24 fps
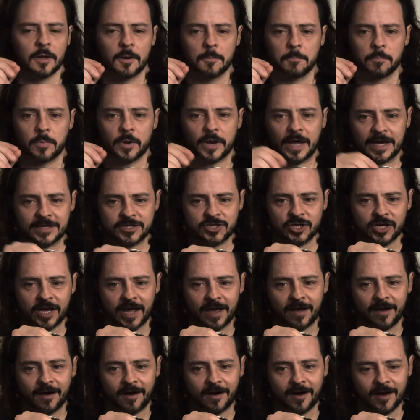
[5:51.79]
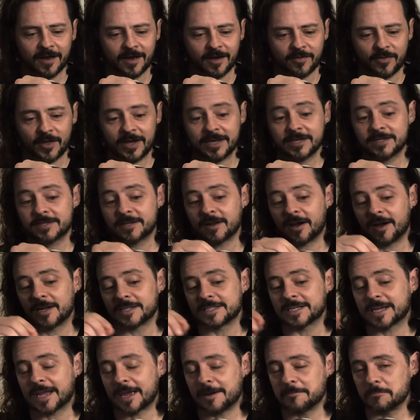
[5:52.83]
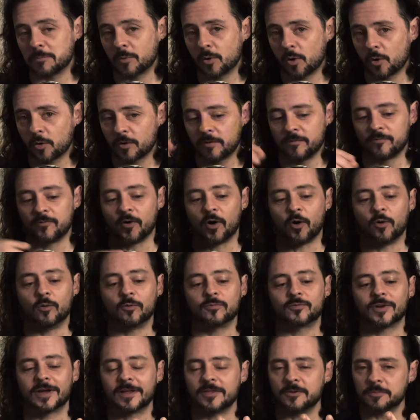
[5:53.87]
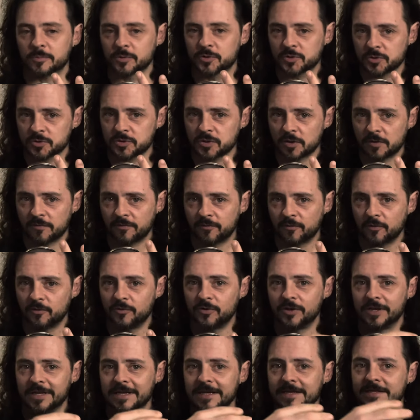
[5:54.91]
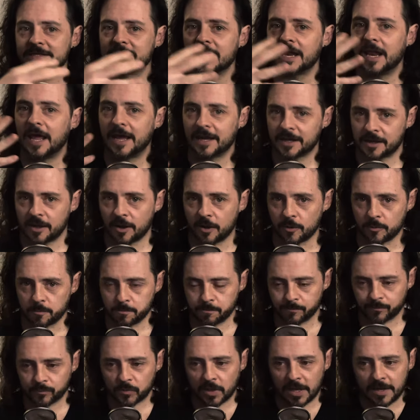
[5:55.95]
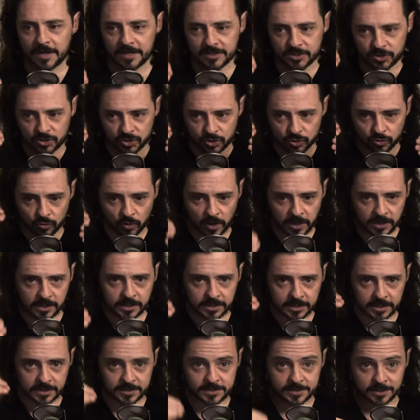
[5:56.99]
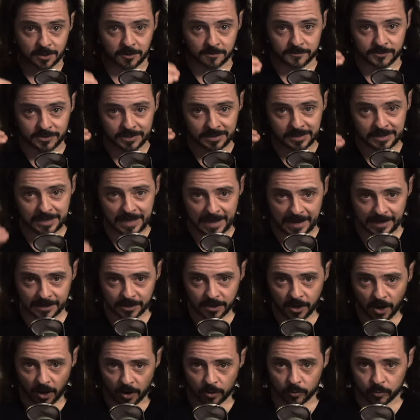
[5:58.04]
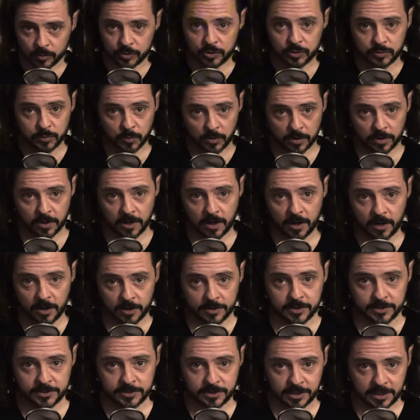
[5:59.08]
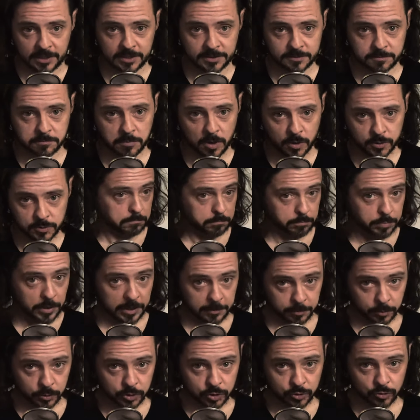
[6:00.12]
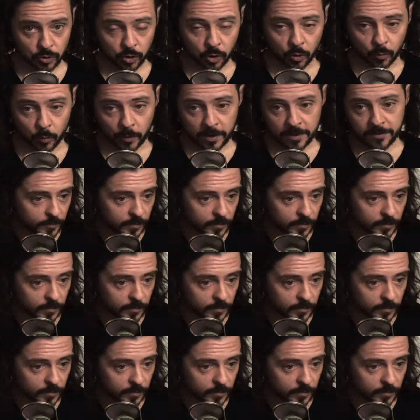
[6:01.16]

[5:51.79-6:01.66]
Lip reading: But as you get higher, they start to get more involved, and the muscles at the front need to let go. And it's training yourself to let go, which is one of the hardest things most people struggle with.